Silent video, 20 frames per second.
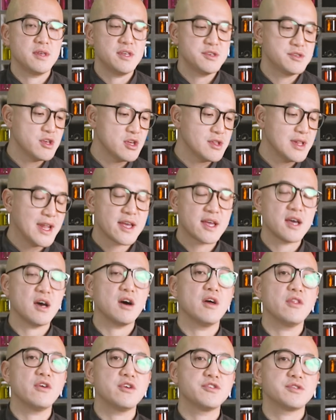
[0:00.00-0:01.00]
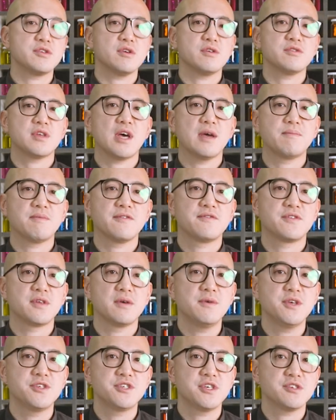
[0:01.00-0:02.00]
It's not like other type of
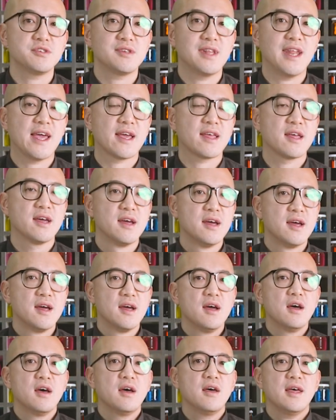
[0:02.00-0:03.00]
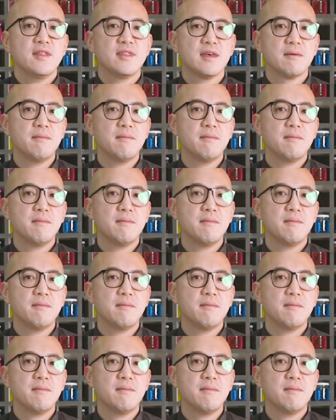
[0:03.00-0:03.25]
ceviches, like the